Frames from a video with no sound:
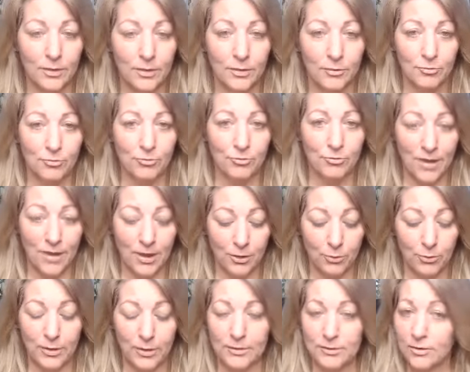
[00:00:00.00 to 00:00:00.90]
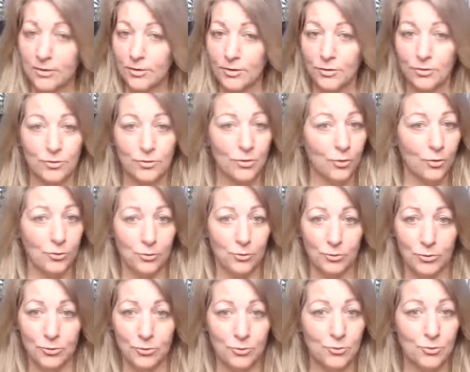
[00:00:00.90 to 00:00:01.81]
follow it
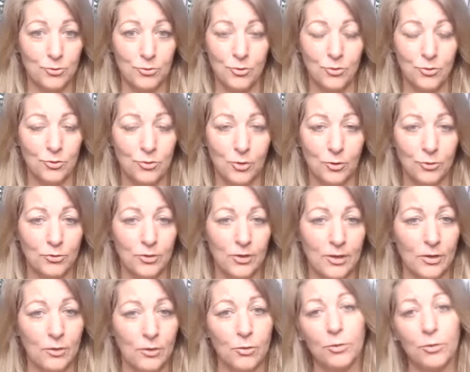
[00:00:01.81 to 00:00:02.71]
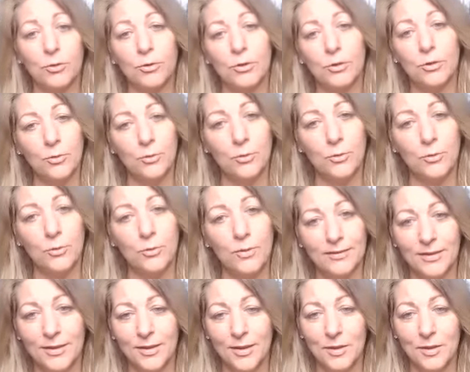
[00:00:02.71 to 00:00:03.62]
don't don't say oh you know
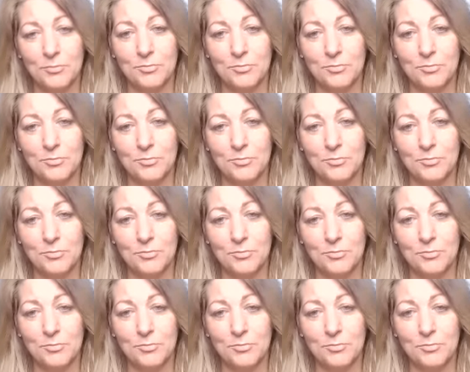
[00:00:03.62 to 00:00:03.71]
what